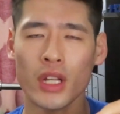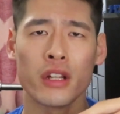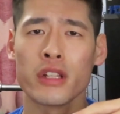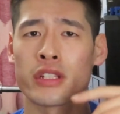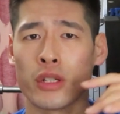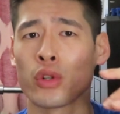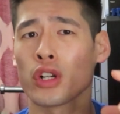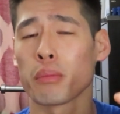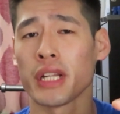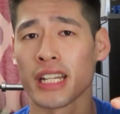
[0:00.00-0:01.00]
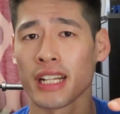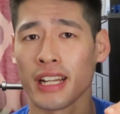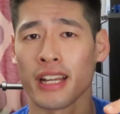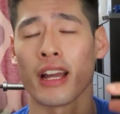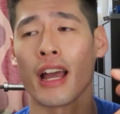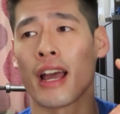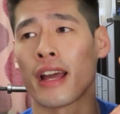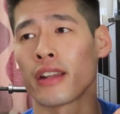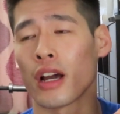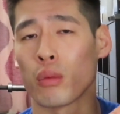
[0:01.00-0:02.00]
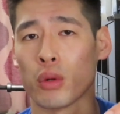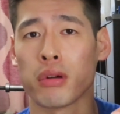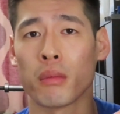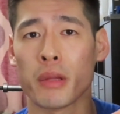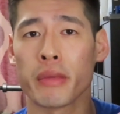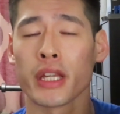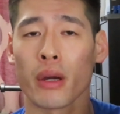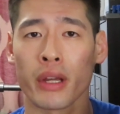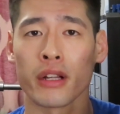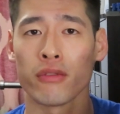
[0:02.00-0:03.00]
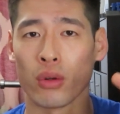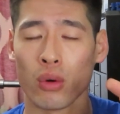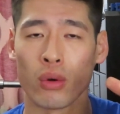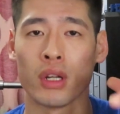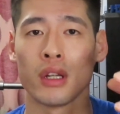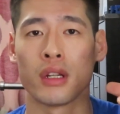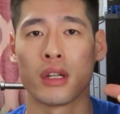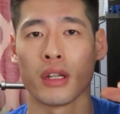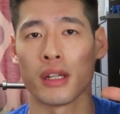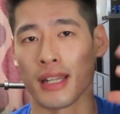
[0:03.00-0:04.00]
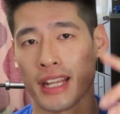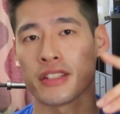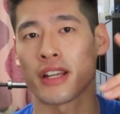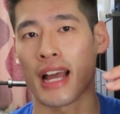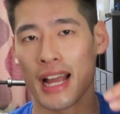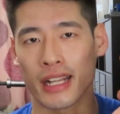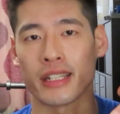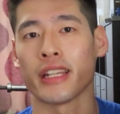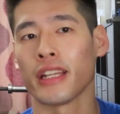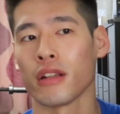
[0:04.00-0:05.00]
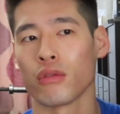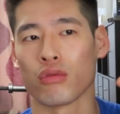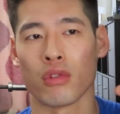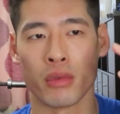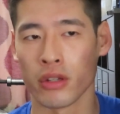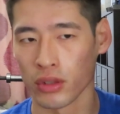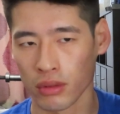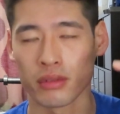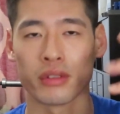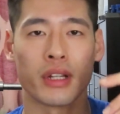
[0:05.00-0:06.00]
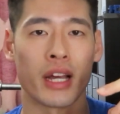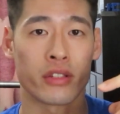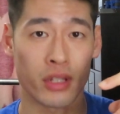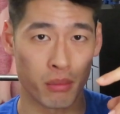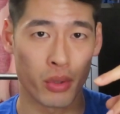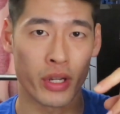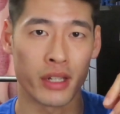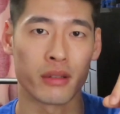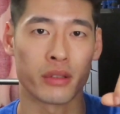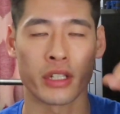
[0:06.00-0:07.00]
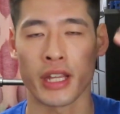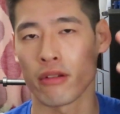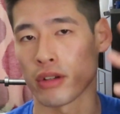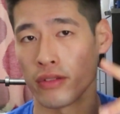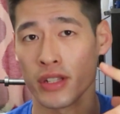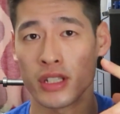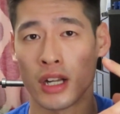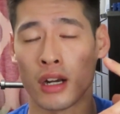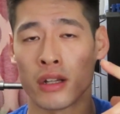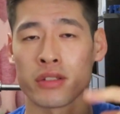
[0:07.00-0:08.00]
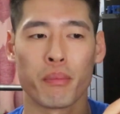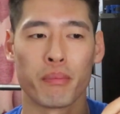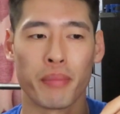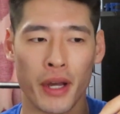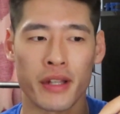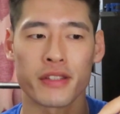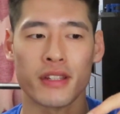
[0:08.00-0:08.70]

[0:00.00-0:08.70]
Still not completely clear, and I will probably be going for laser acne removal at some point to get rid of the scars, but